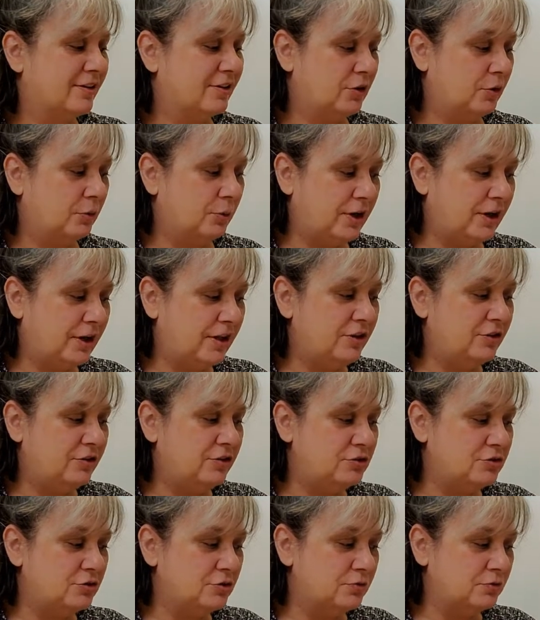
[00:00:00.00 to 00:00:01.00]
go ahead and
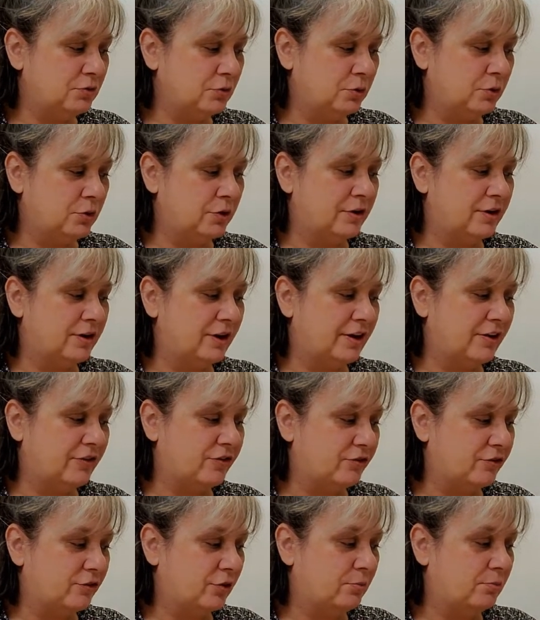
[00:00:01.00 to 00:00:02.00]
use your fork and
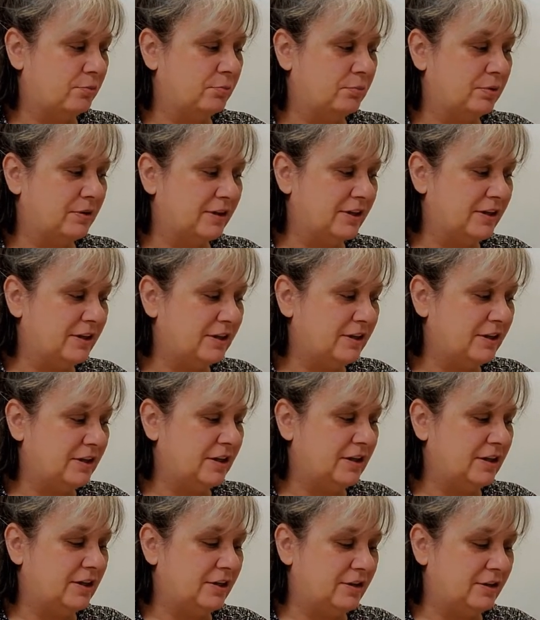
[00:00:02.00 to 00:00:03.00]
start
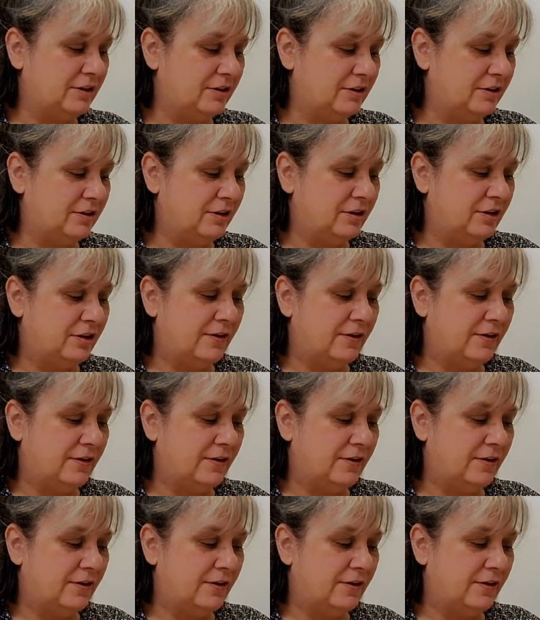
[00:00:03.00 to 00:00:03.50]
blending in